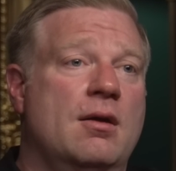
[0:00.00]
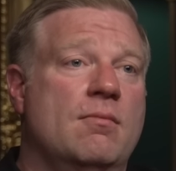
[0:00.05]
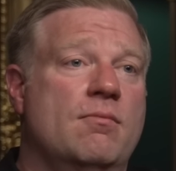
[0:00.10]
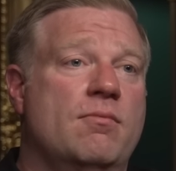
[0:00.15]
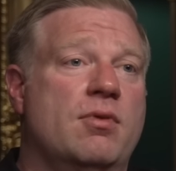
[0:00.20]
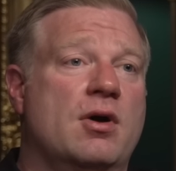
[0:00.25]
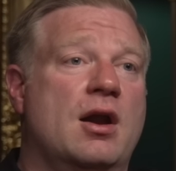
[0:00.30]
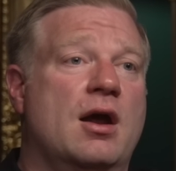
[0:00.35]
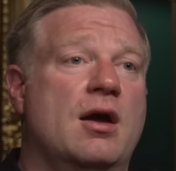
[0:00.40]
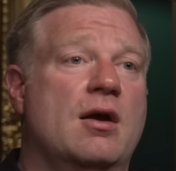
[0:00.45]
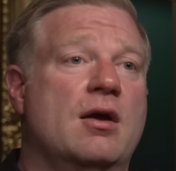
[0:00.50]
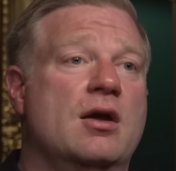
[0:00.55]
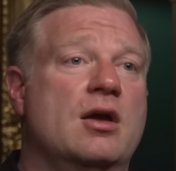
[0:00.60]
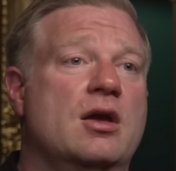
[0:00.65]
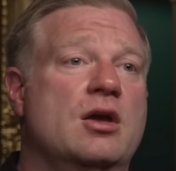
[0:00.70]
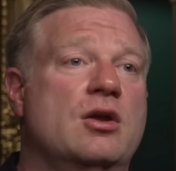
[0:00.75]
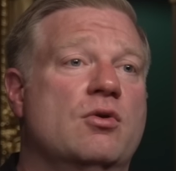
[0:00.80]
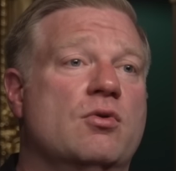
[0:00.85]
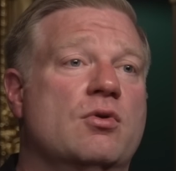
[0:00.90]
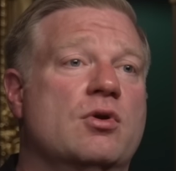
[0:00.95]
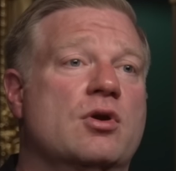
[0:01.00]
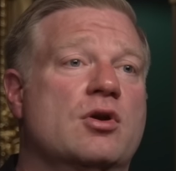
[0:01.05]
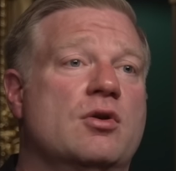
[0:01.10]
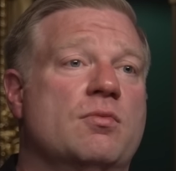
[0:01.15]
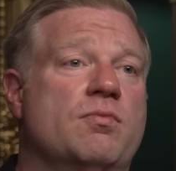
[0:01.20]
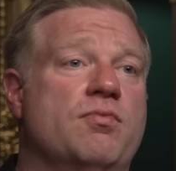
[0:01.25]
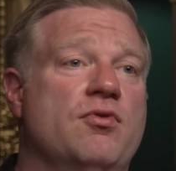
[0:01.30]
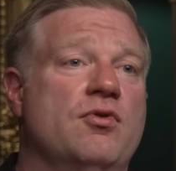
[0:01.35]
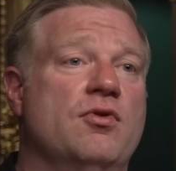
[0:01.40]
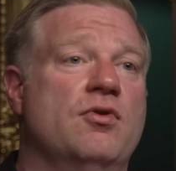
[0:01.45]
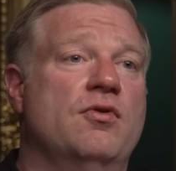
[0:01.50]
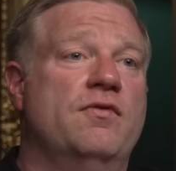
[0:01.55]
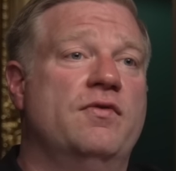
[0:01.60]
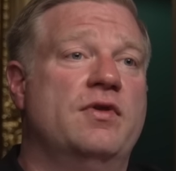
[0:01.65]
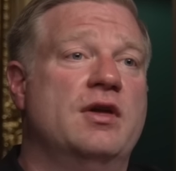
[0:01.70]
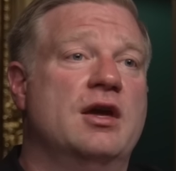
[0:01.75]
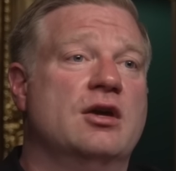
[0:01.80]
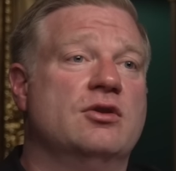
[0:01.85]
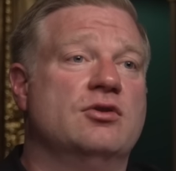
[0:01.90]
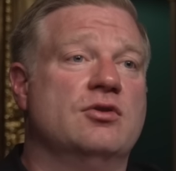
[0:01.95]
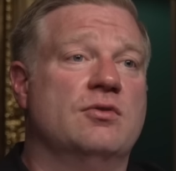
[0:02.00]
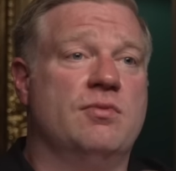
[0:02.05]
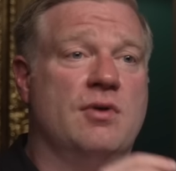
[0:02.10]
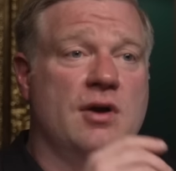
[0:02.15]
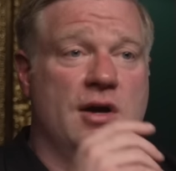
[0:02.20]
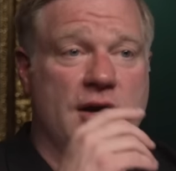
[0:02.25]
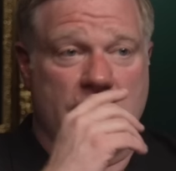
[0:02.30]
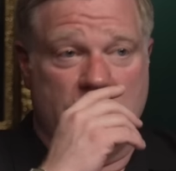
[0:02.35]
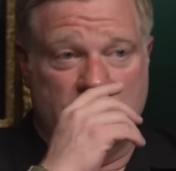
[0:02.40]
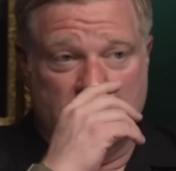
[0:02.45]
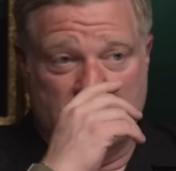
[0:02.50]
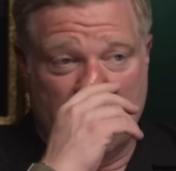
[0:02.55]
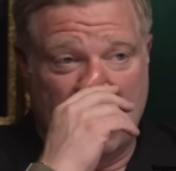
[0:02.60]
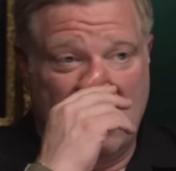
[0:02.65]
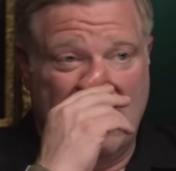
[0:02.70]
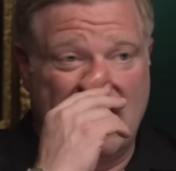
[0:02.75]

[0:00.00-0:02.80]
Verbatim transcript: but in order to prove the enterprise,